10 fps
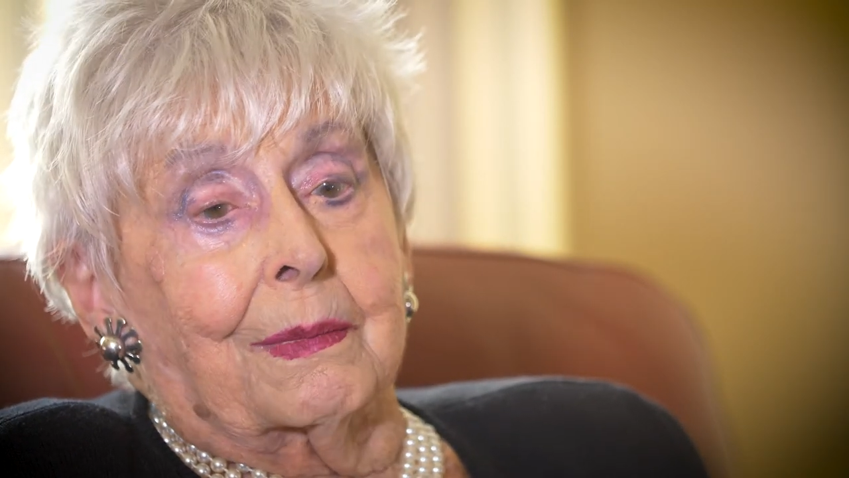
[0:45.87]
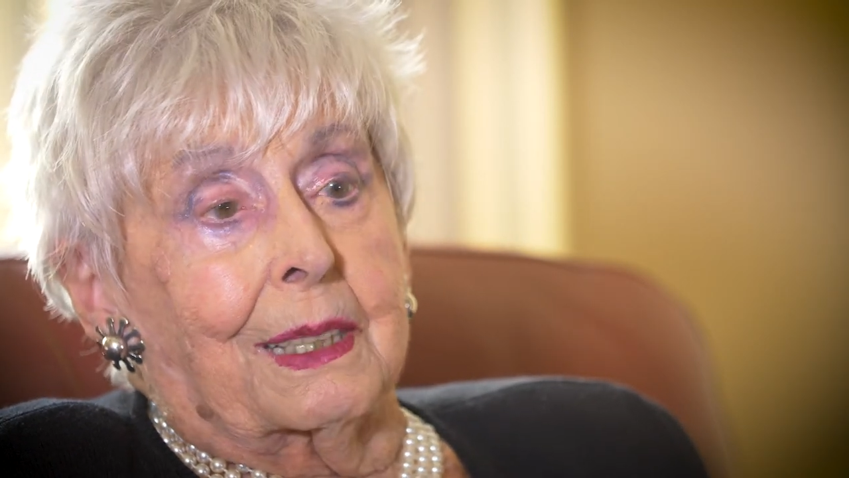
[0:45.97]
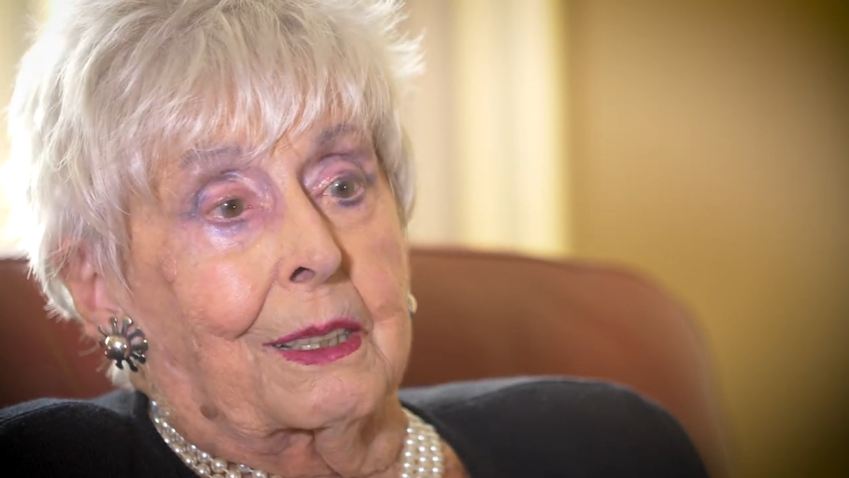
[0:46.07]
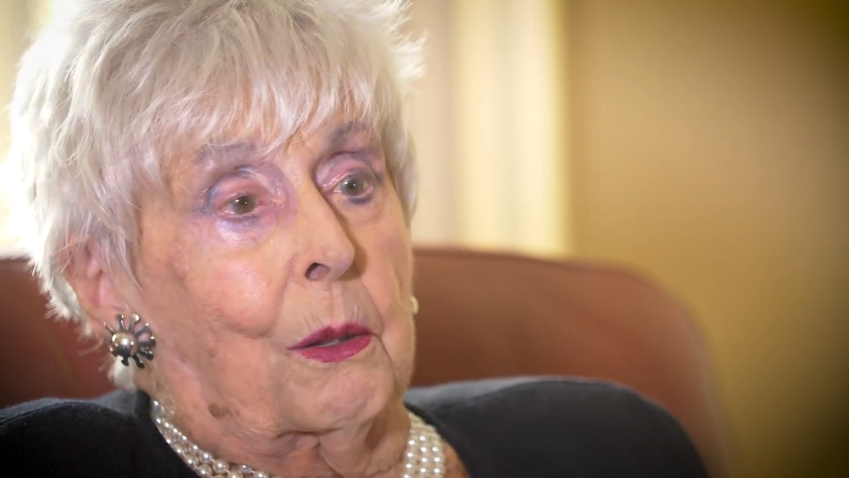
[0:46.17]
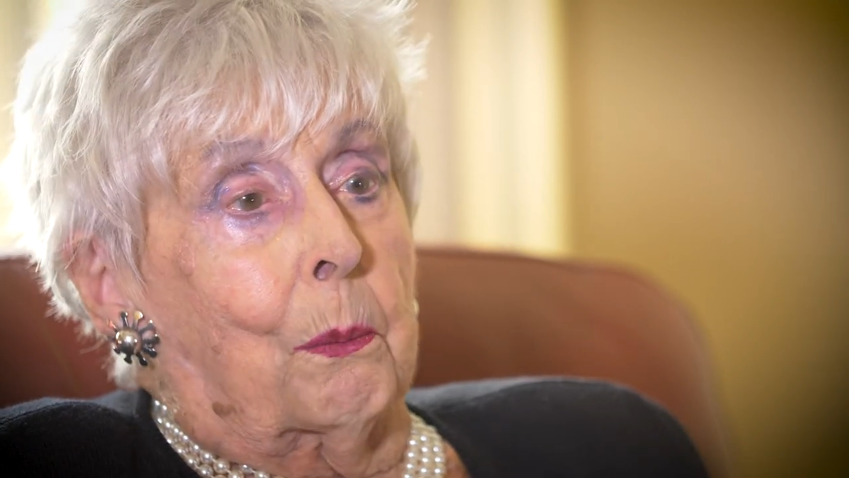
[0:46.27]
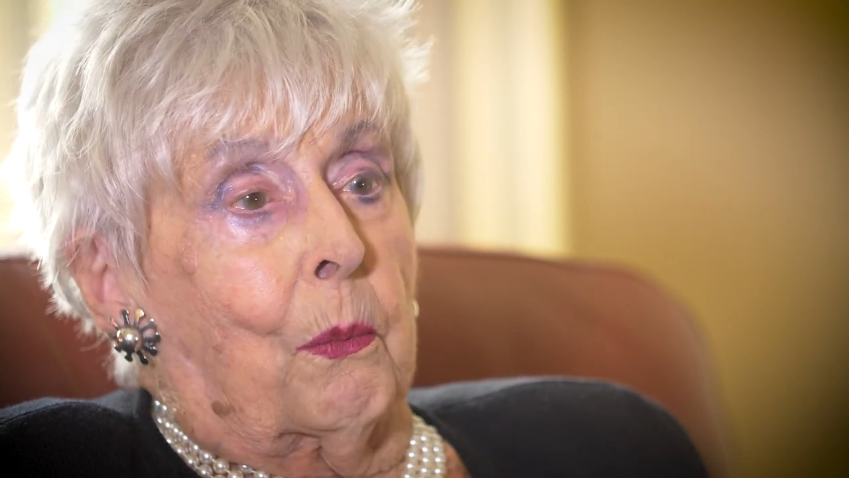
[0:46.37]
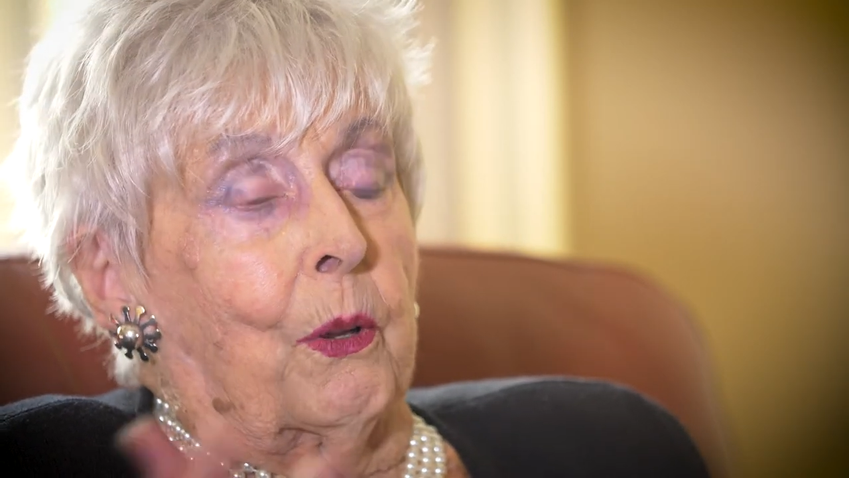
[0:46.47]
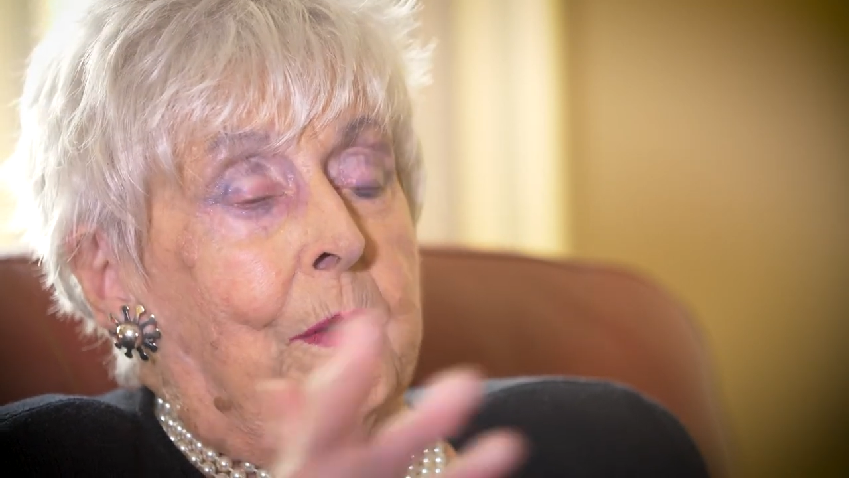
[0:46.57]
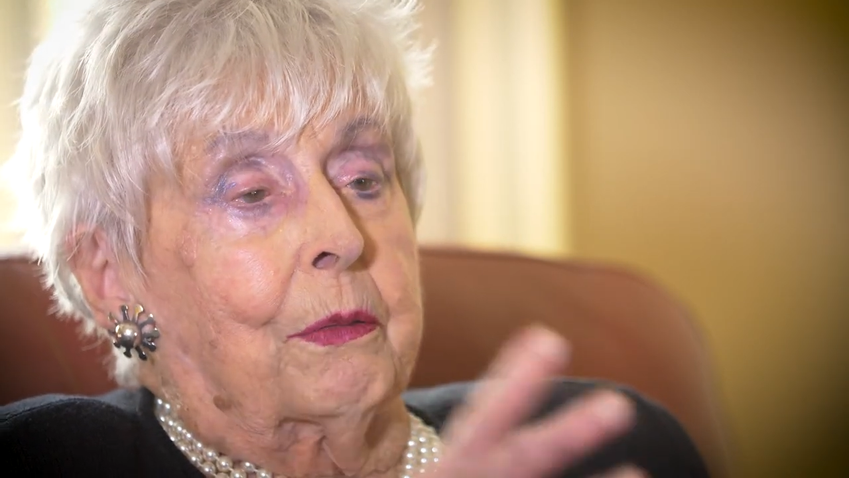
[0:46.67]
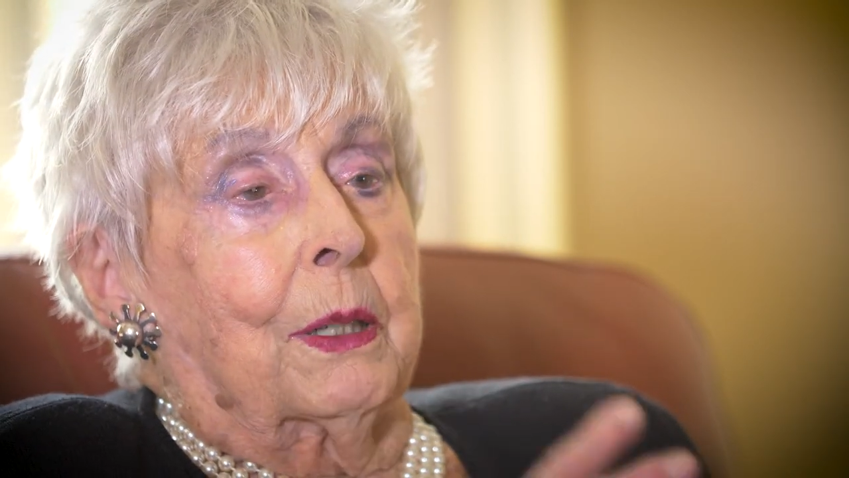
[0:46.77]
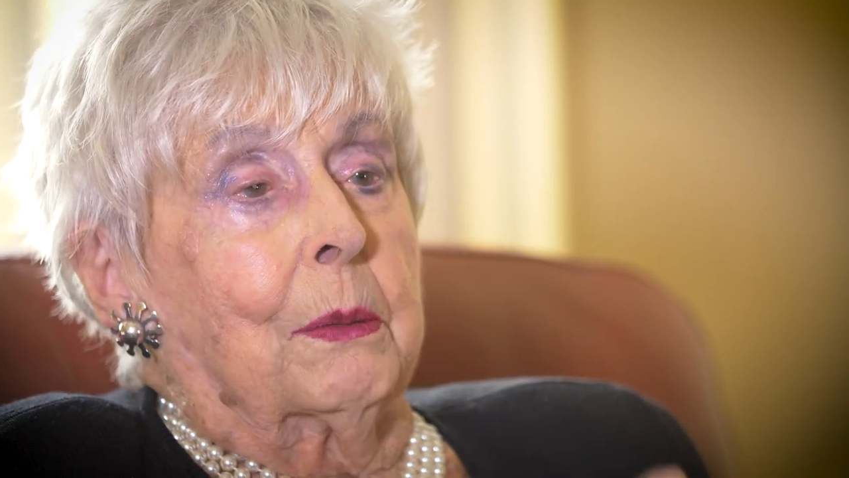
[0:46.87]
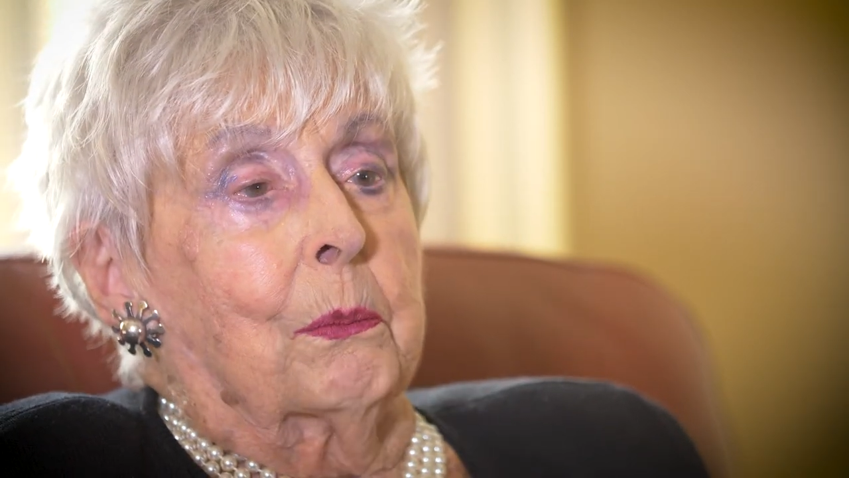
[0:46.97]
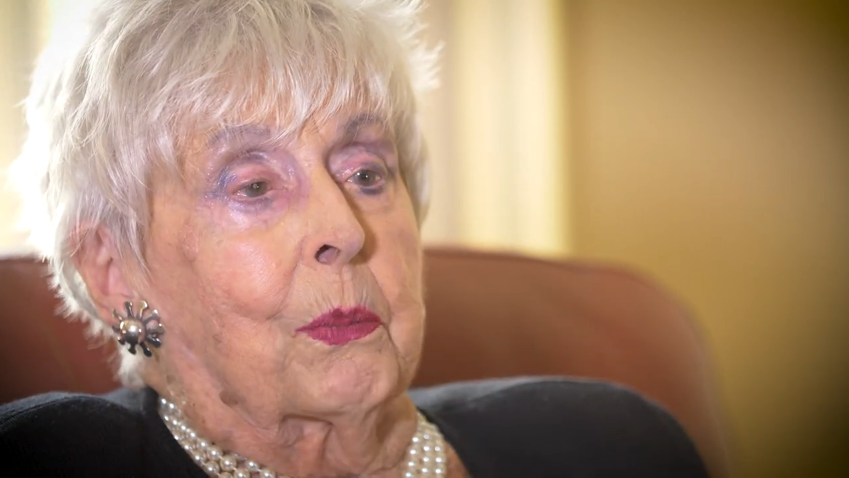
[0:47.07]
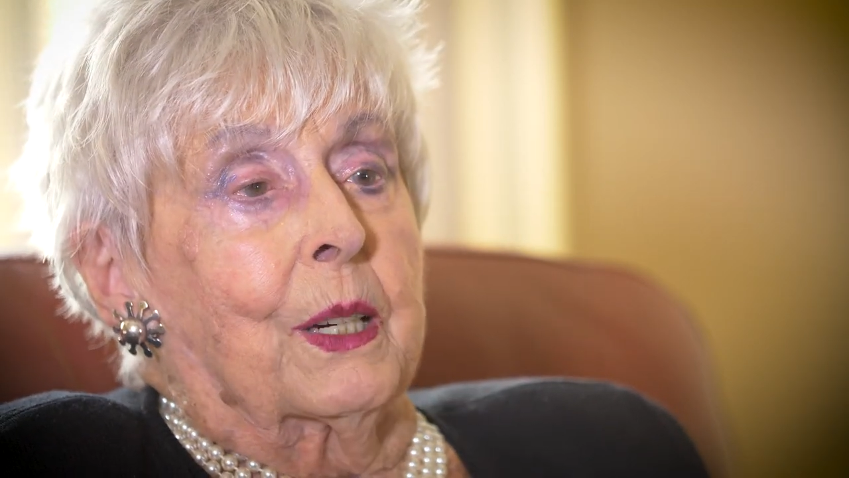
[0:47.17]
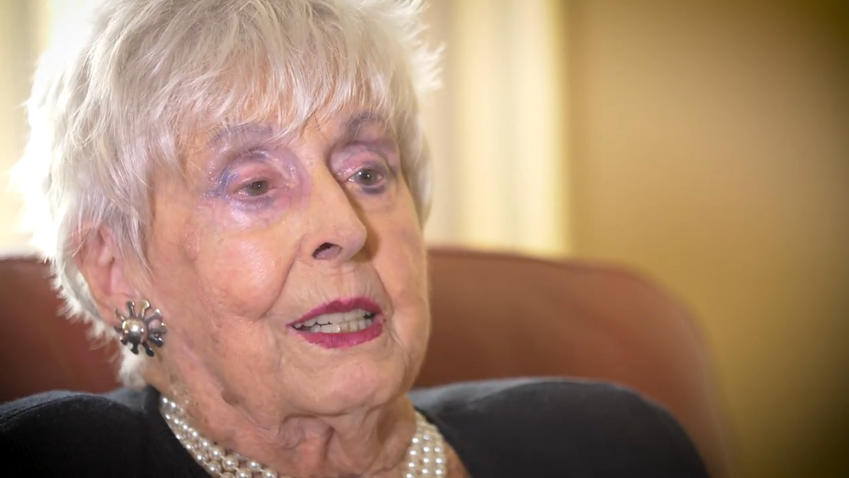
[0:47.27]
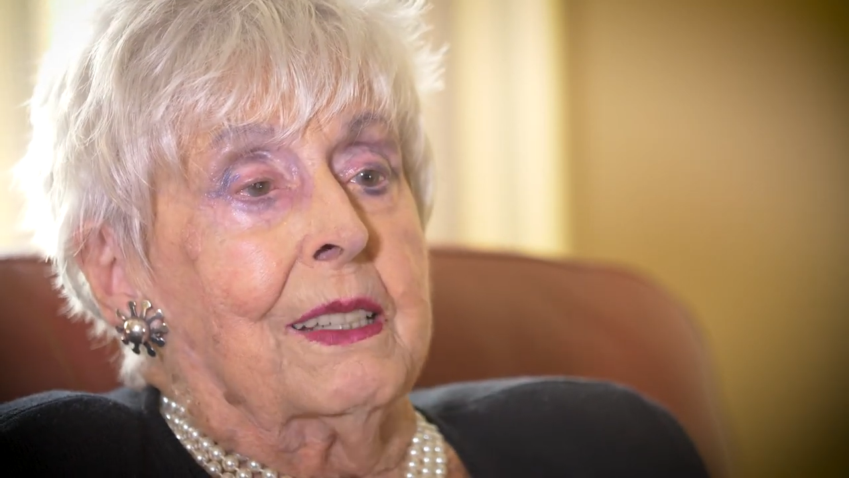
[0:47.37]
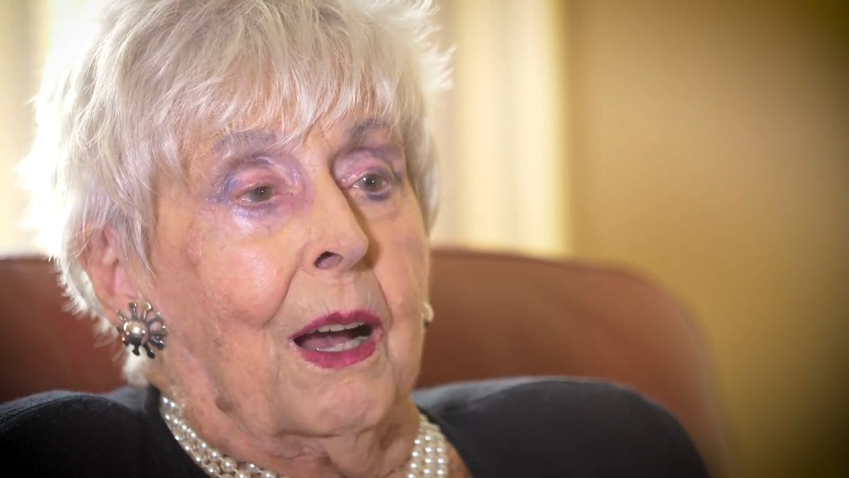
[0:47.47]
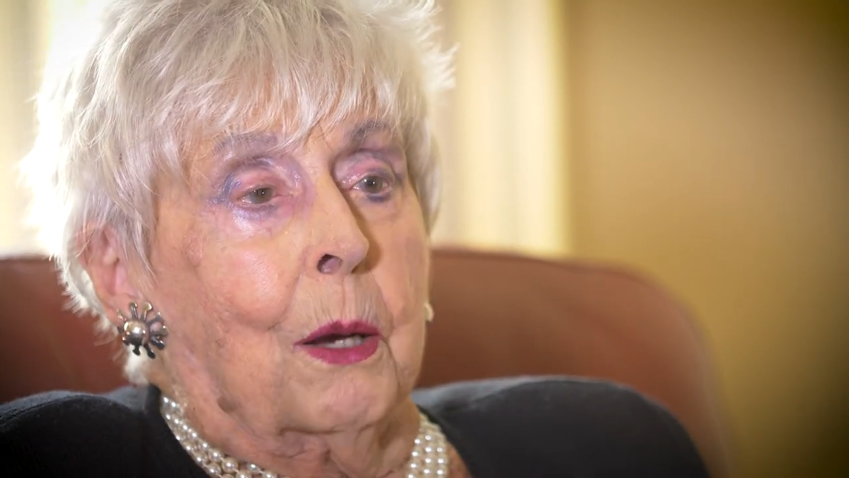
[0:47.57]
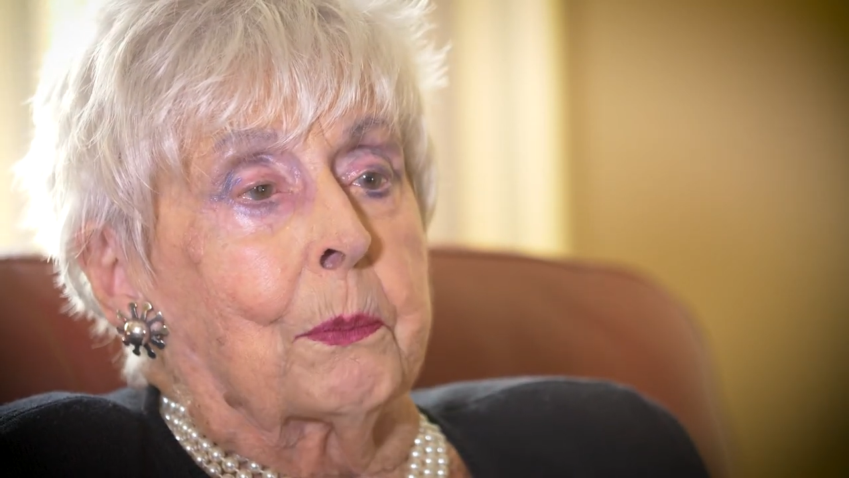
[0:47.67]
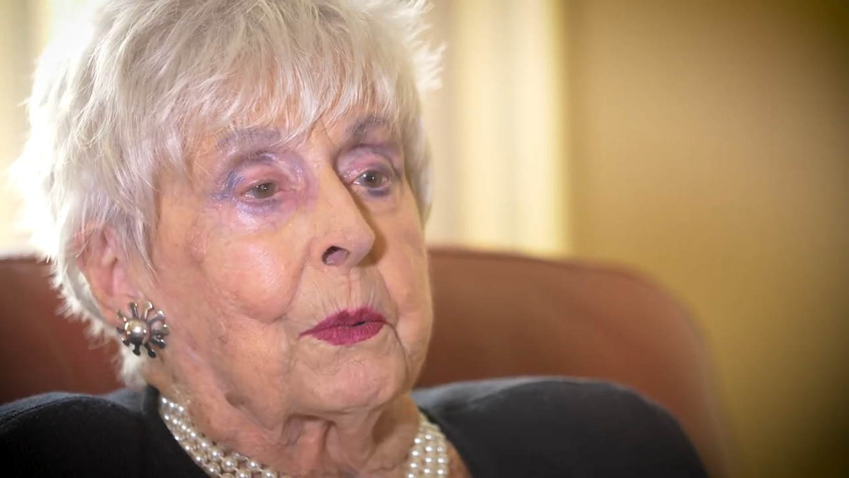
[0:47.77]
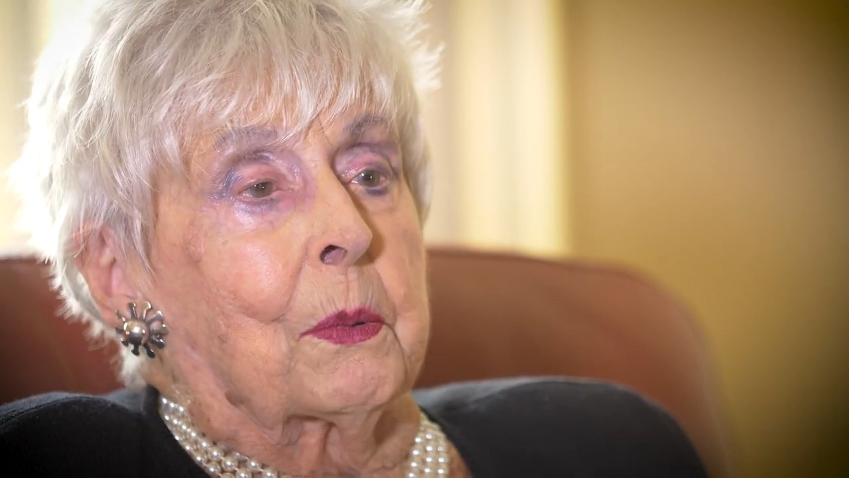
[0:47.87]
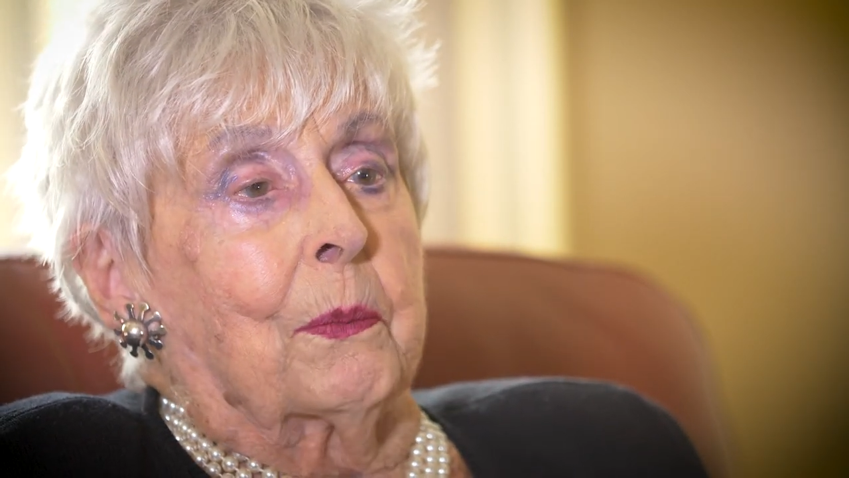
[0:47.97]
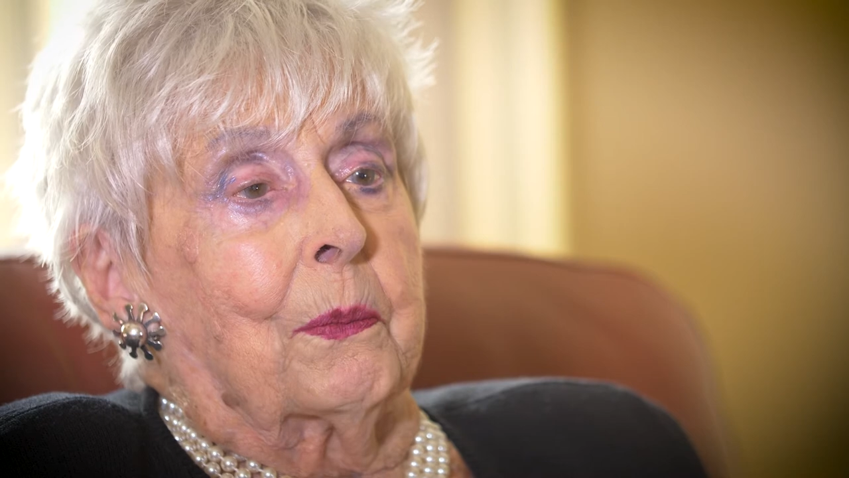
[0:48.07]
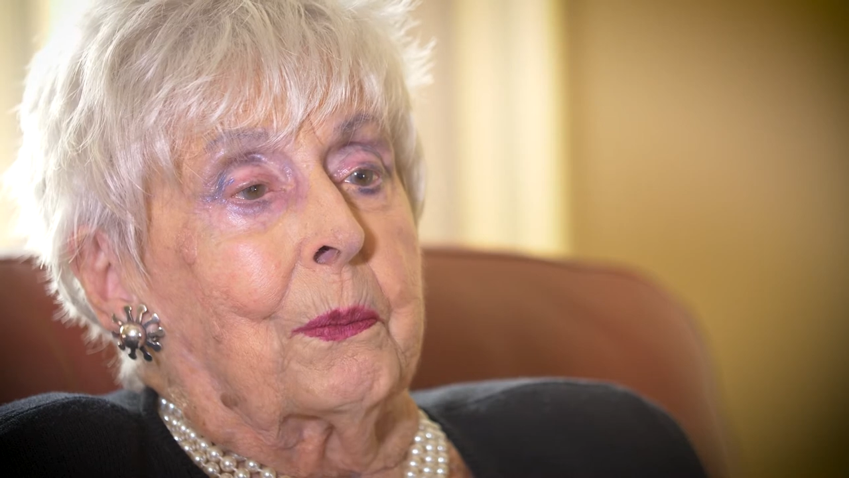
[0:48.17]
little boyfriend bring up to